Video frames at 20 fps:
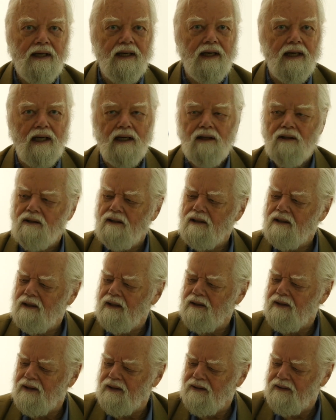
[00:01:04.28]
Now,
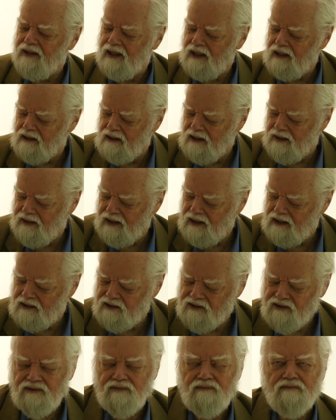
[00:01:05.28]

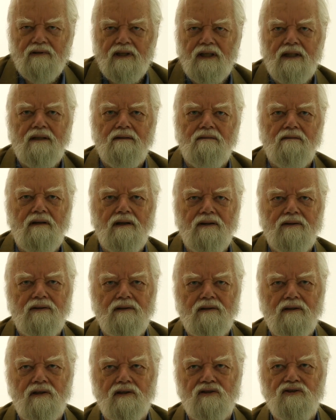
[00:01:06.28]
that's really rather
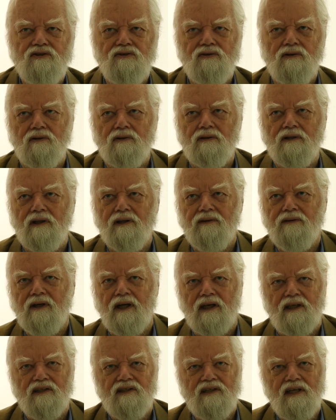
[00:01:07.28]
an extraordinary
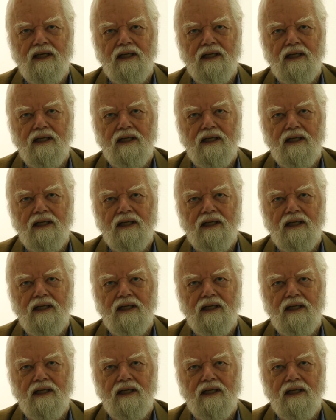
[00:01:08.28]
thing. It's